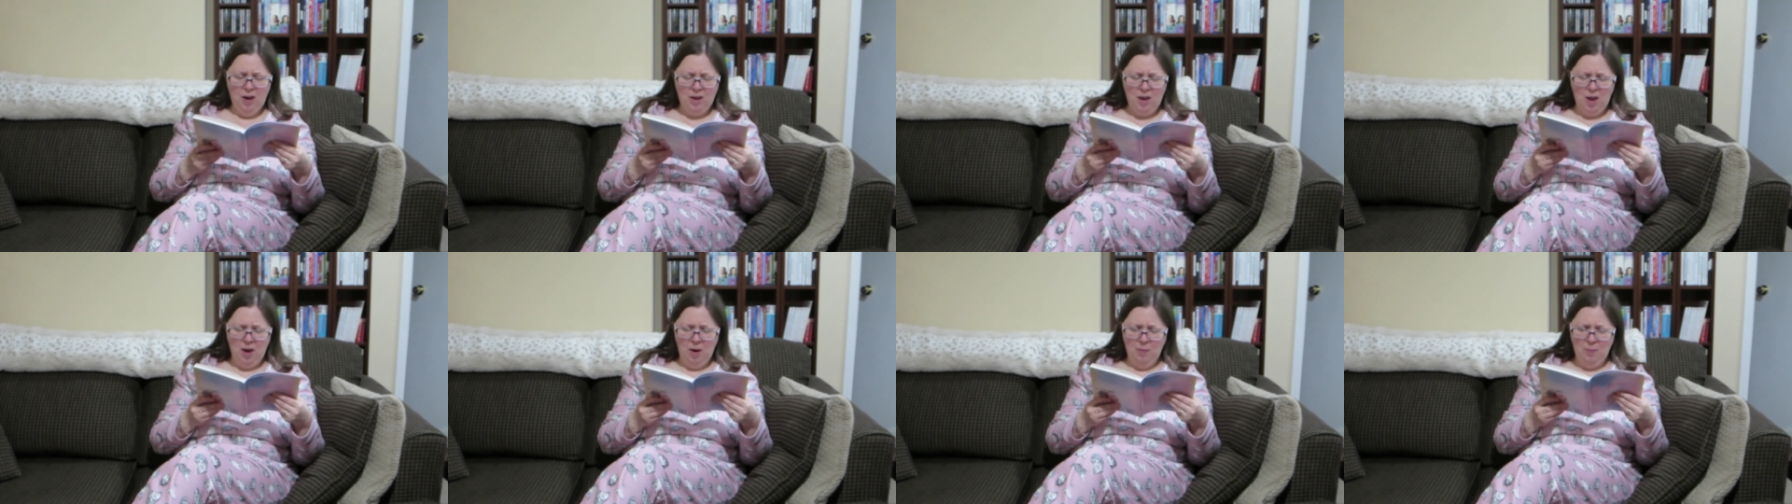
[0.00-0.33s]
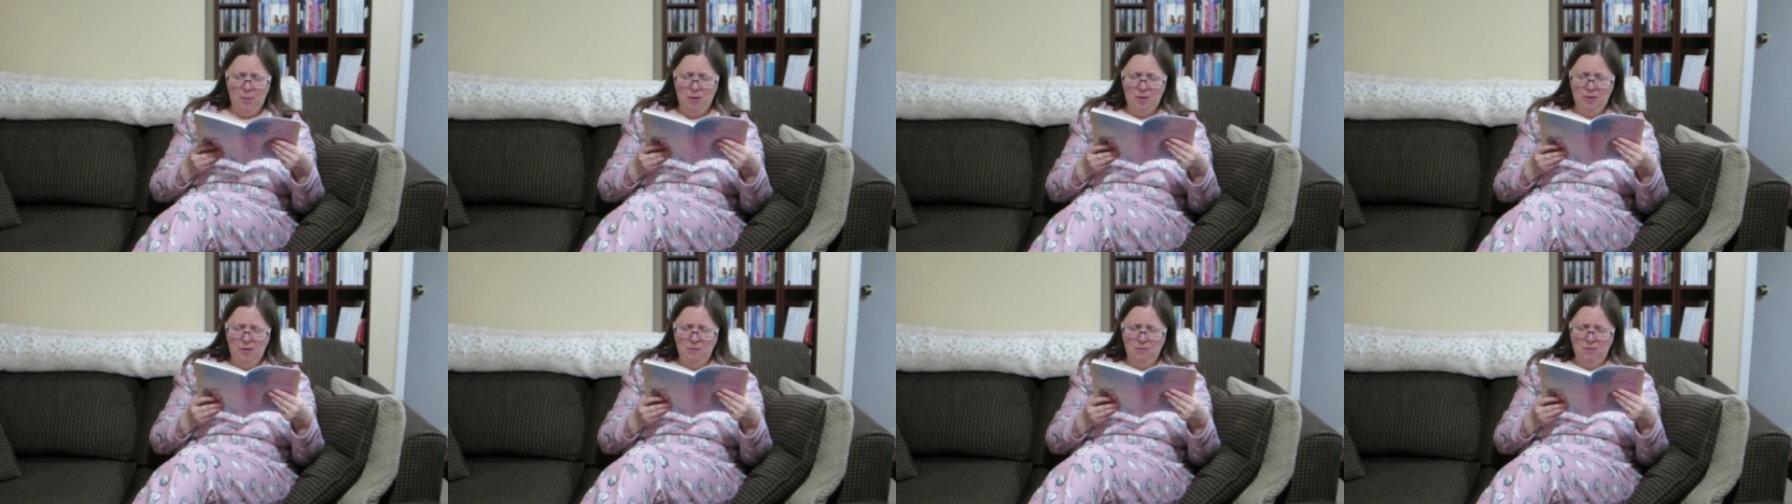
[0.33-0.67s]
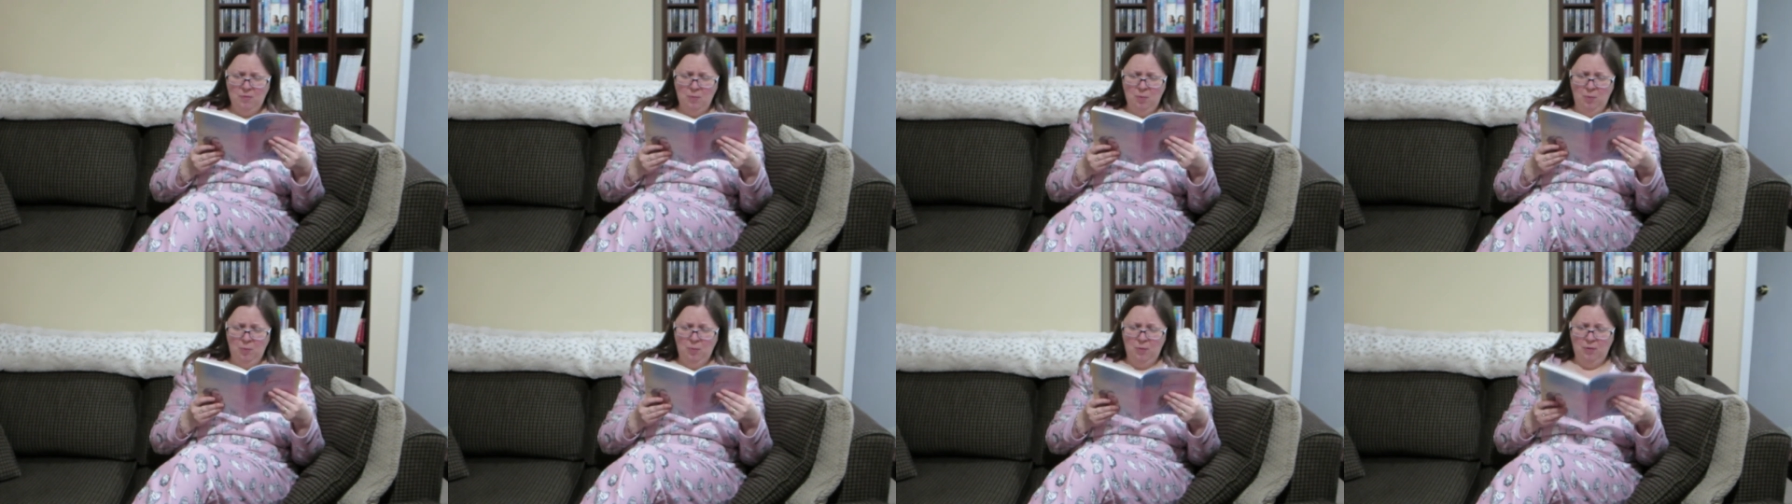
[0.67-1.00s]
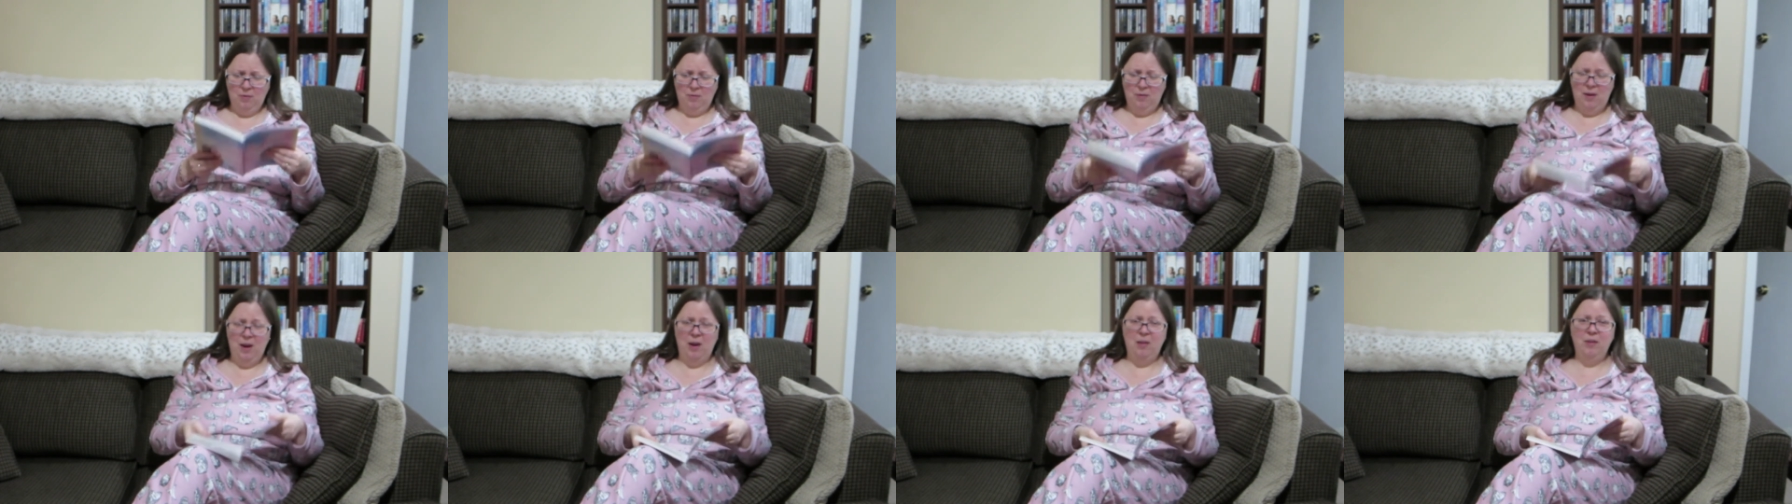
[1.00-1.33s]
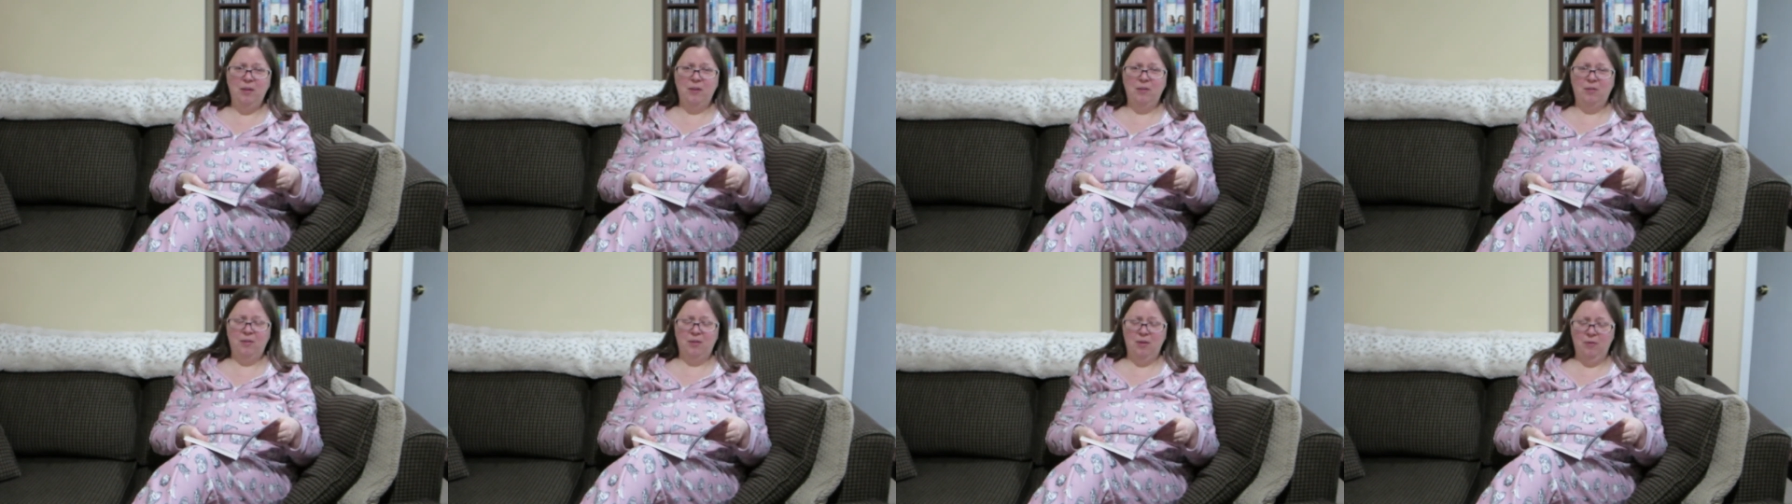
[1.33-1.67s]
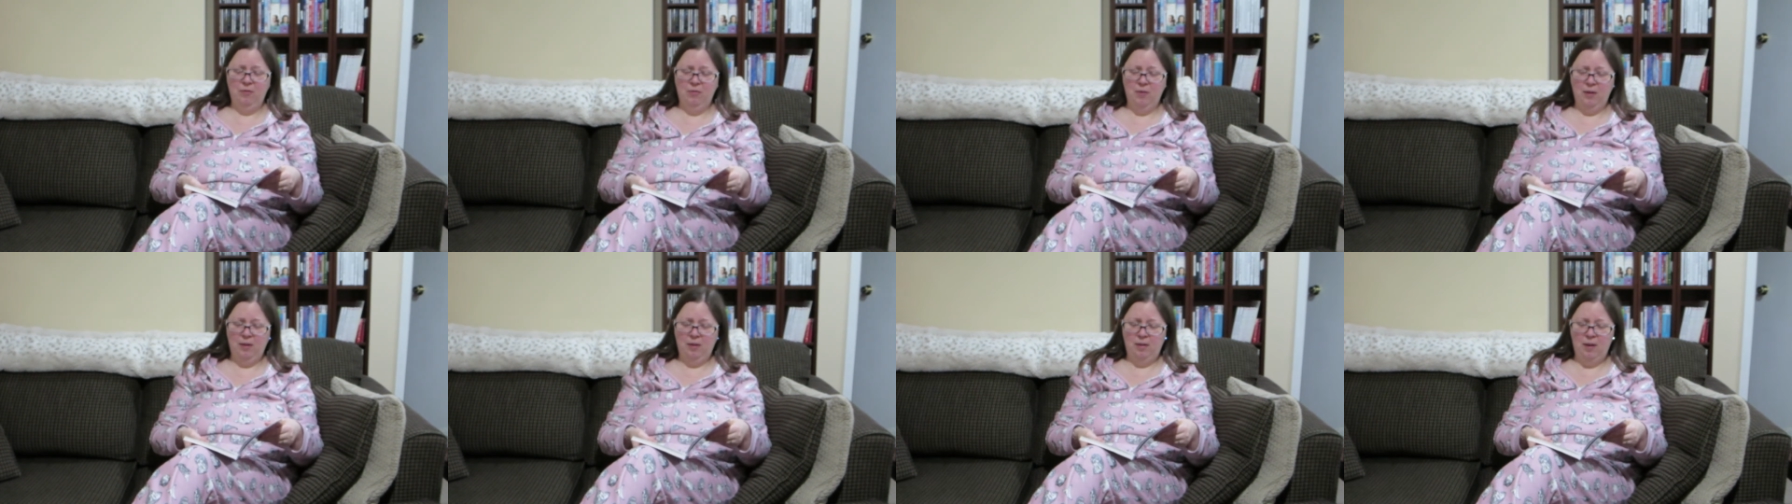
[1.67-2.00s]
can't believe someone was yelling
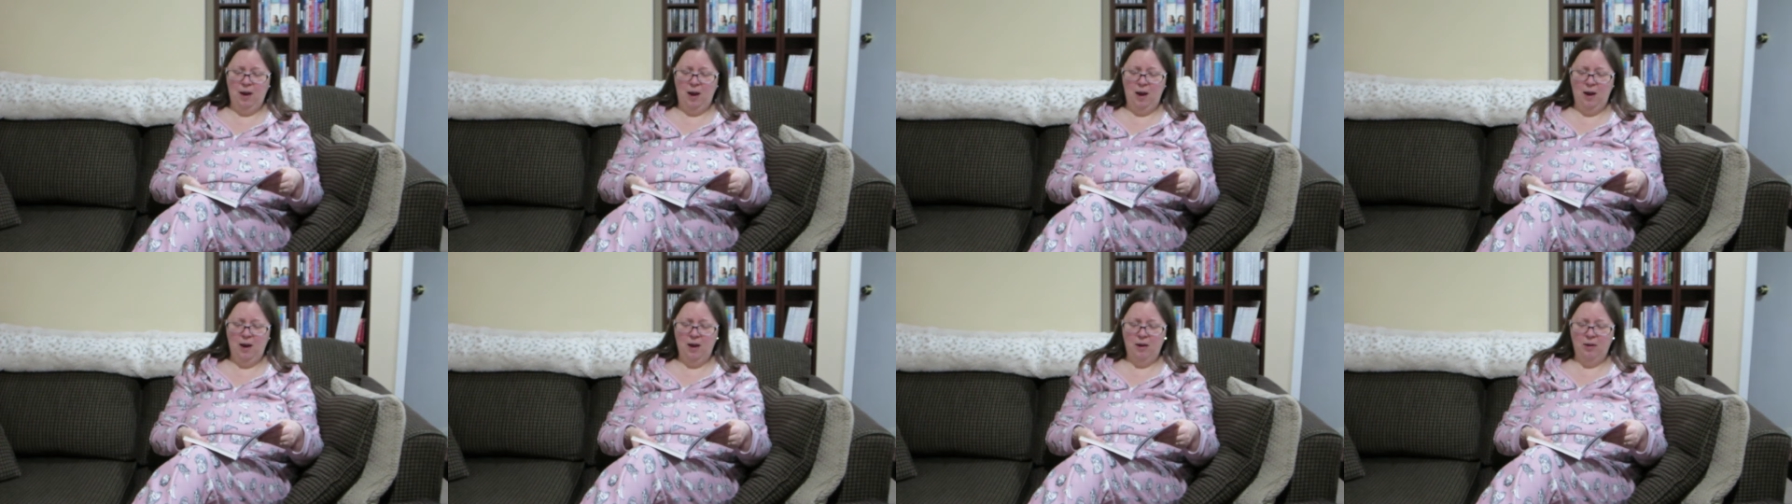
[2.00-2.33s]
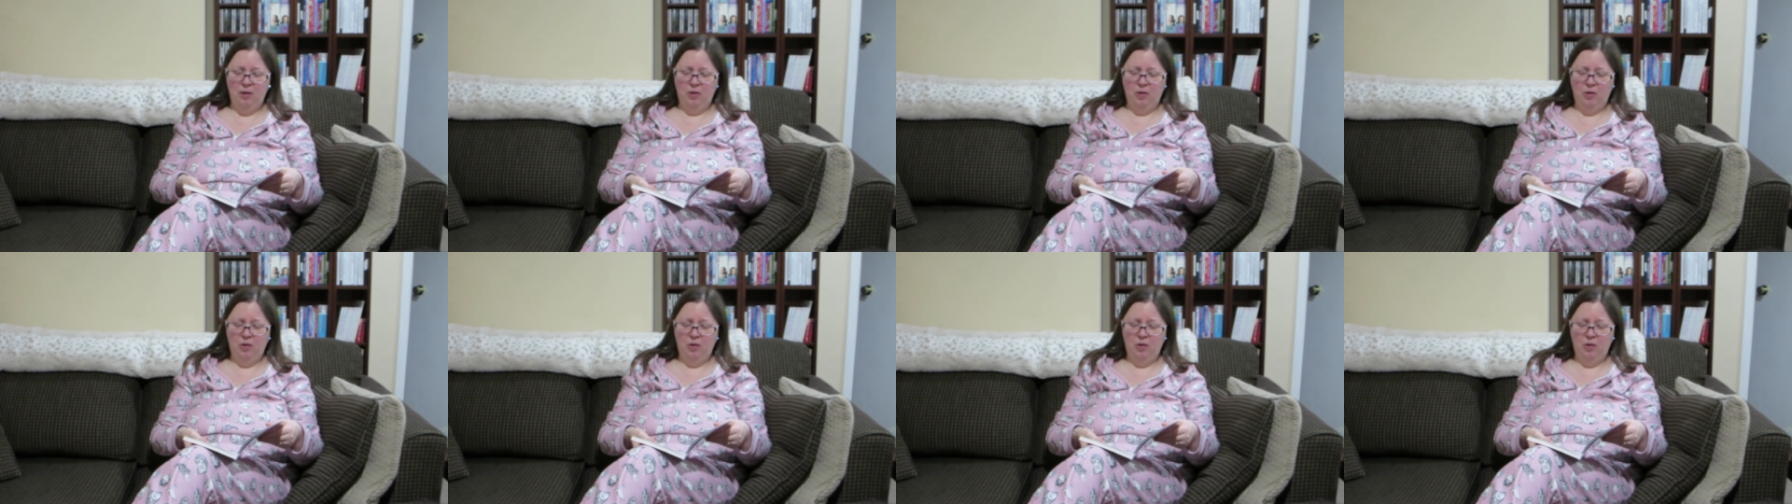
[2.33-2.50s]
stuff like that at